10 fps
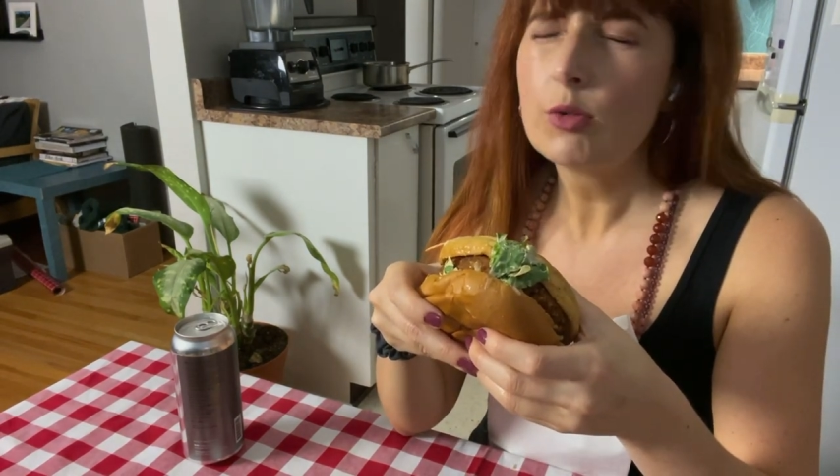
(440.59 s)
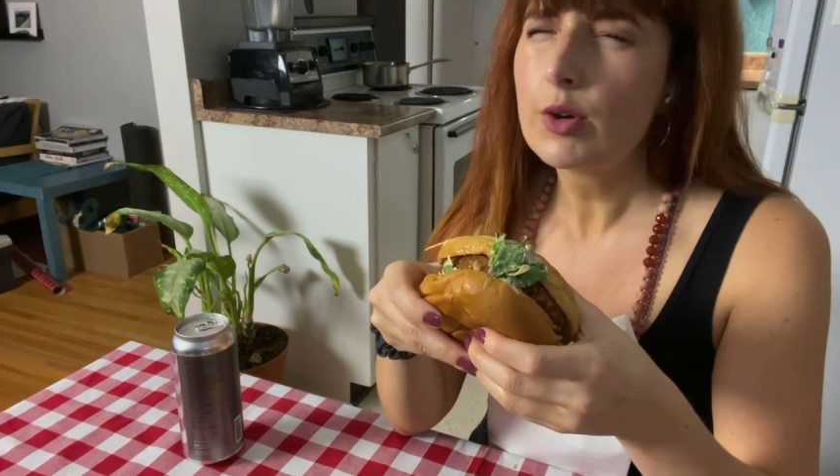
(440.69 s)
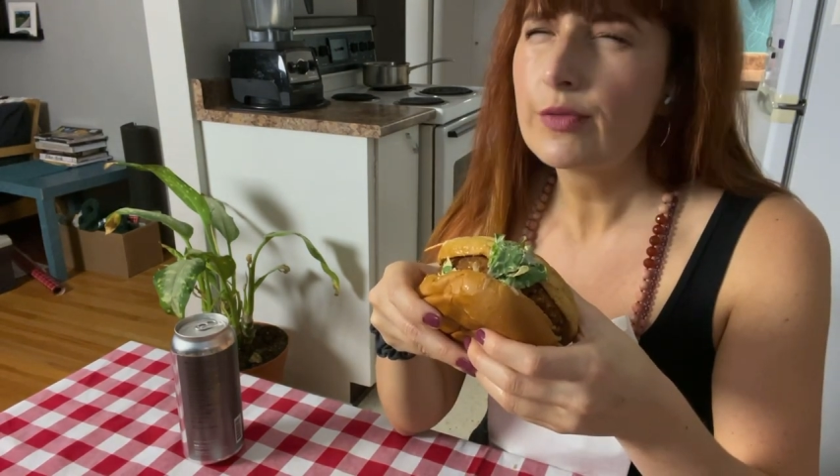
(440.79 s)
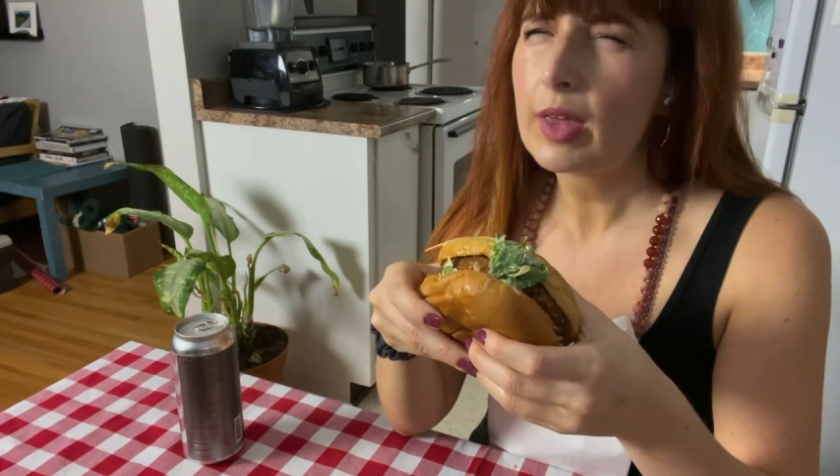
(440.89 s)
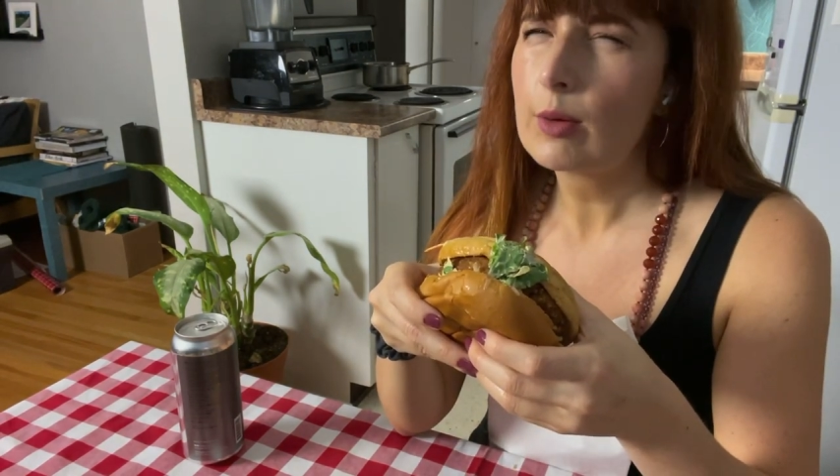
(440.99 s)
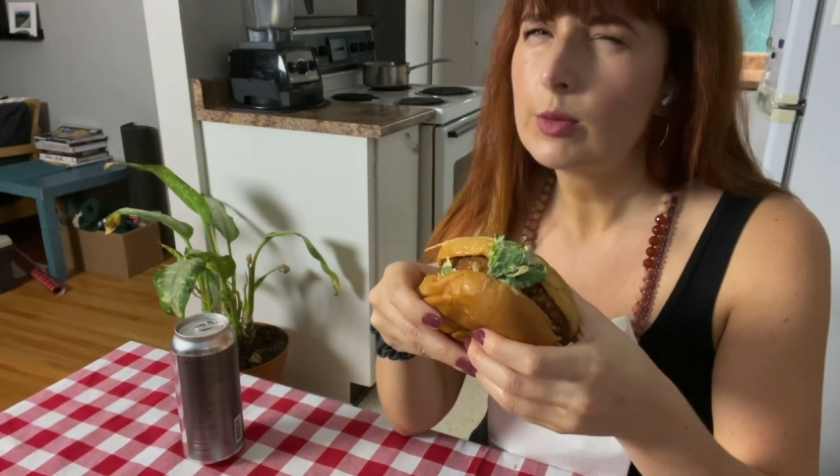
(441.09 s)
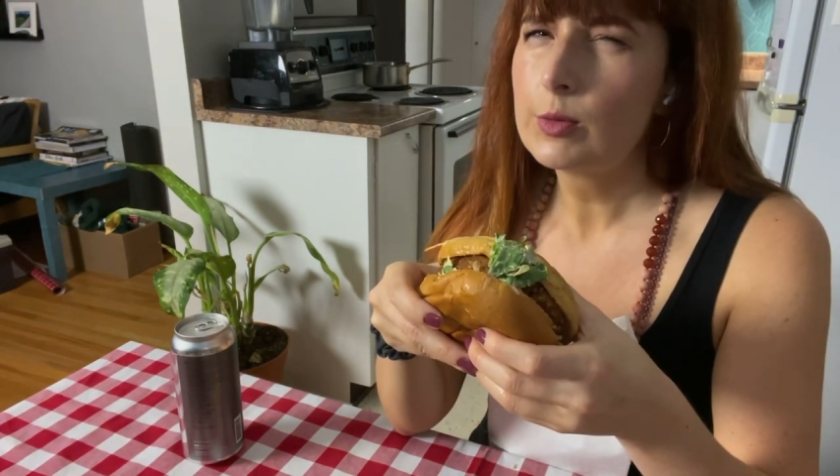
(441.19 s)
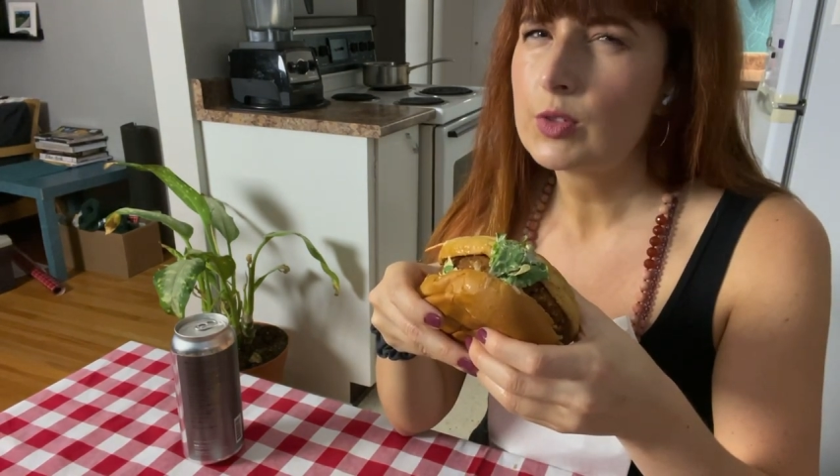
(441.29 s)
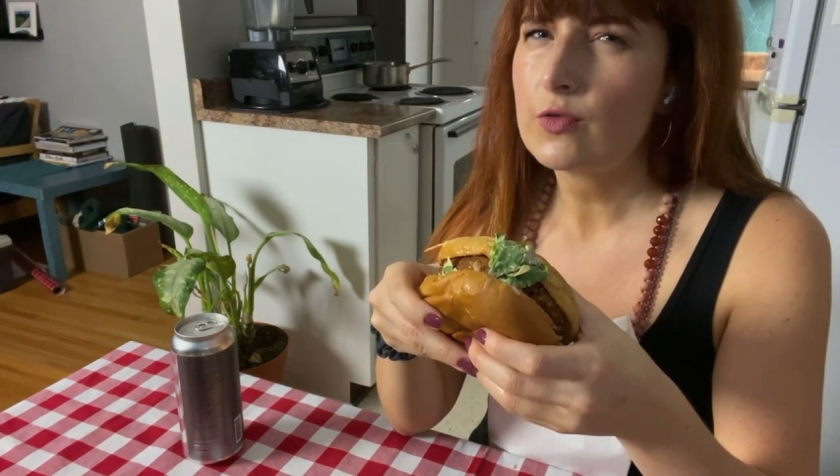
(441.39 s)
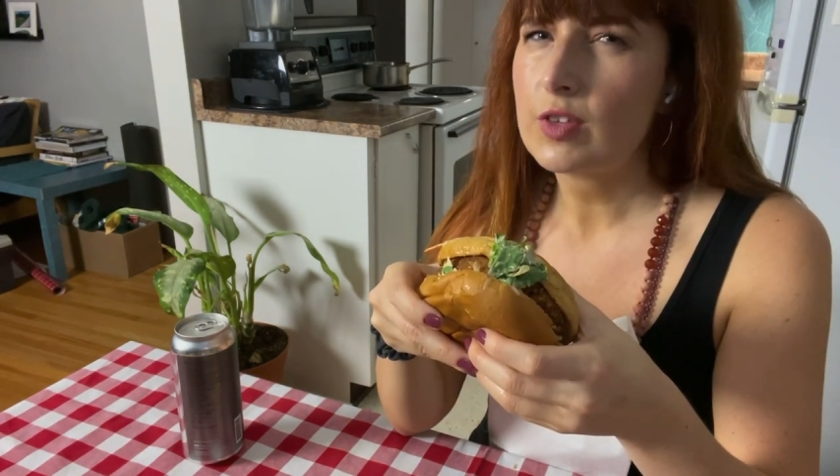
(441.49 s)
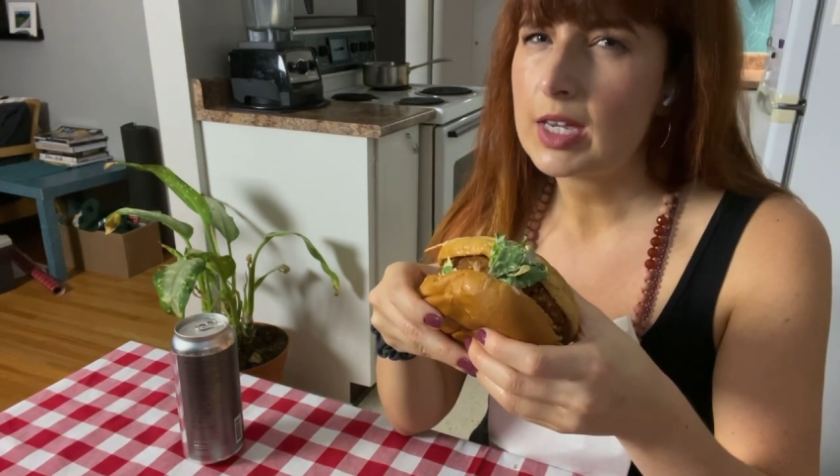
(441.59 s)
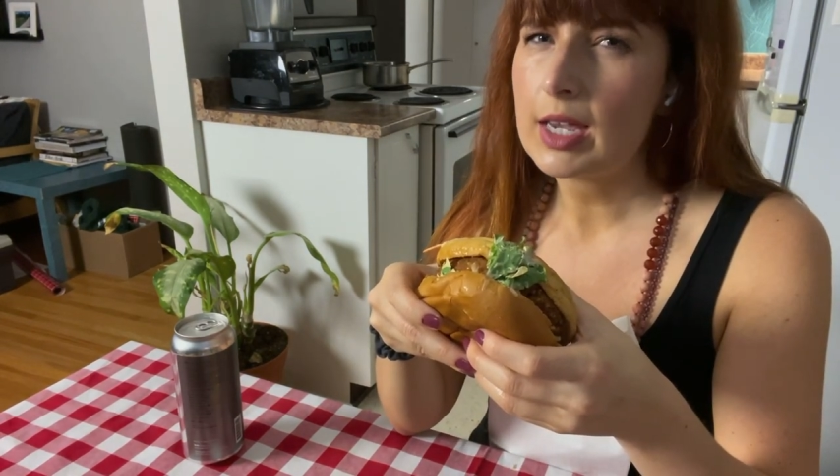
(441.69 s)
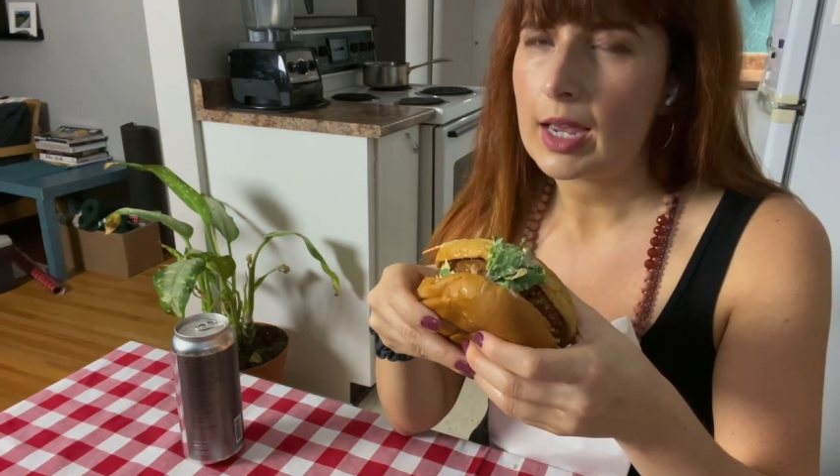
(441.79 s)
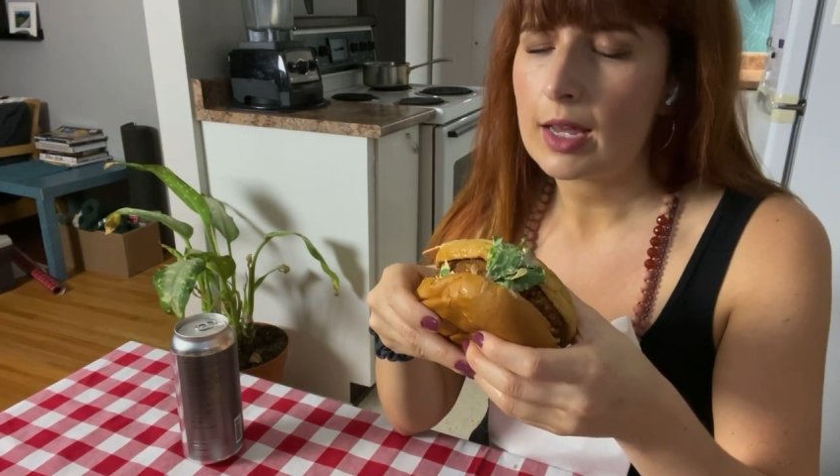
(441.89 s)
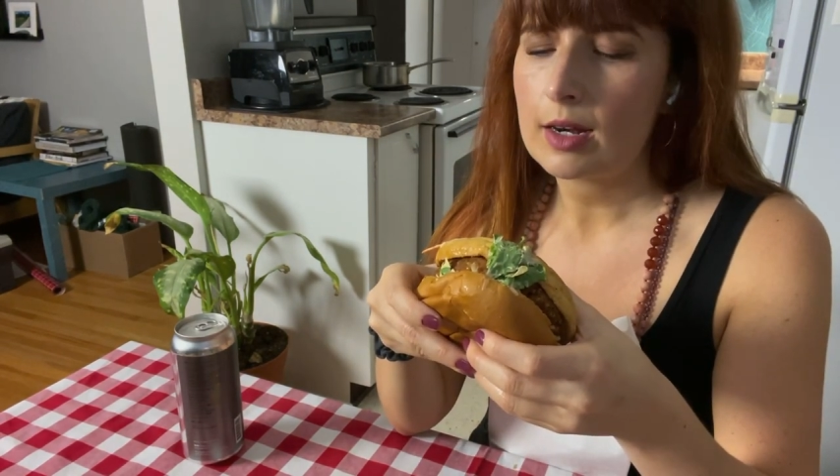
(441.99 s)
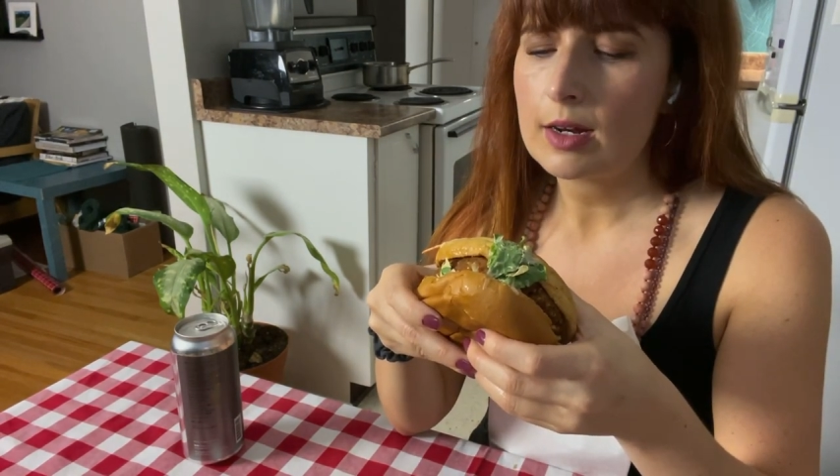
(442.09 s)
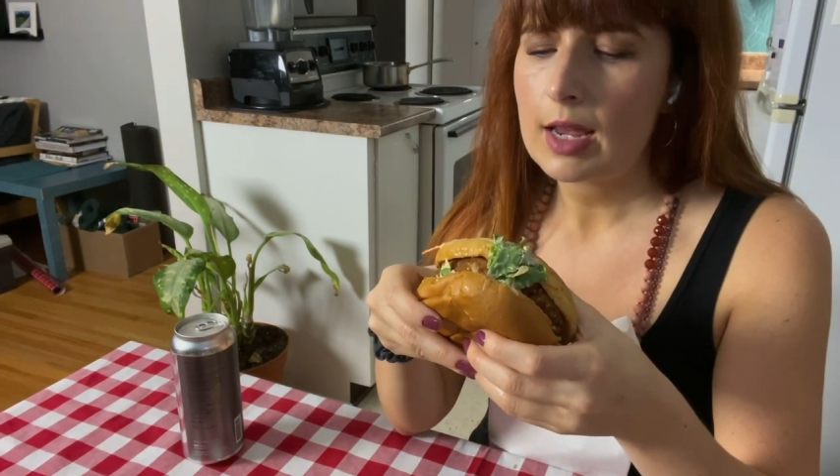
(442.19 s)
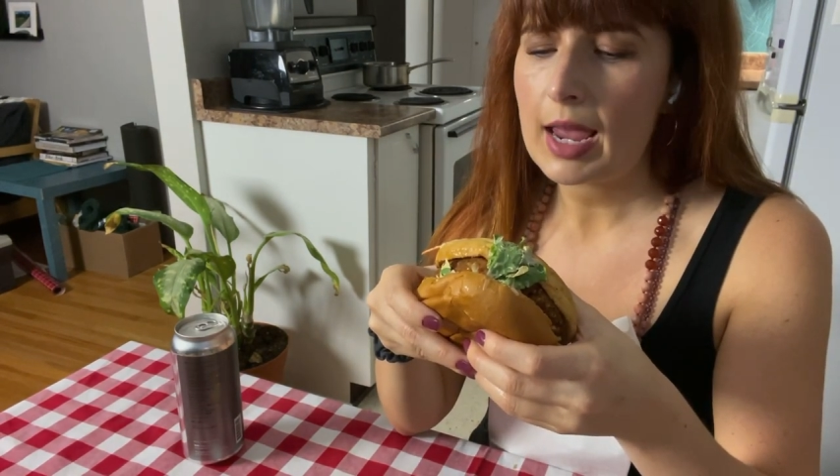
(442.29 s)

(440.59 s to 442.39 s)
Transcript: know if that one was vegan.